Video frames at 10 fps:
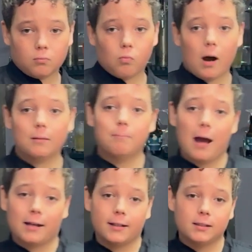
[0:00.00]
1
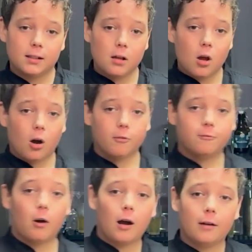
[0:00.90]
packet of
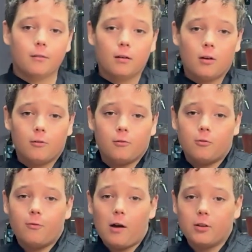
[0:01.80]

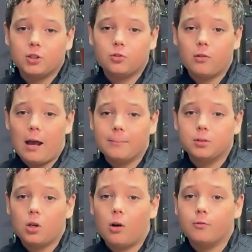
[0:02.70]
500
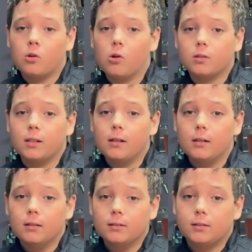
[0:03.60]
grams of cooked
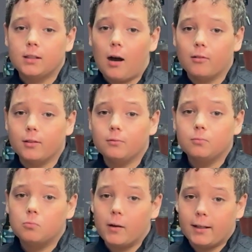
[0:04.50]
Darwin
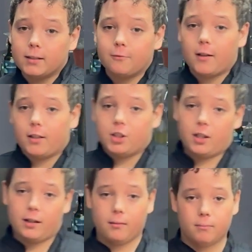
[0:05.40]
wheat
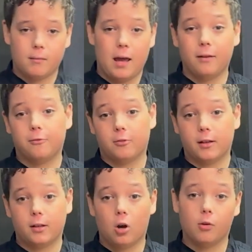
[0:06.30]
fettuccine.
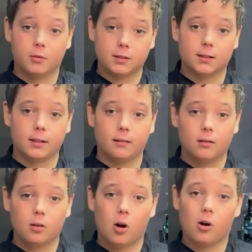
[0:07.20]
Egg-free, obviously.
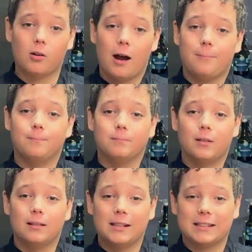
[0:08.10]
Alright,
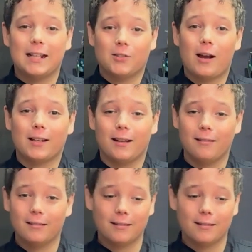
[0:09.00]
let's get cracking.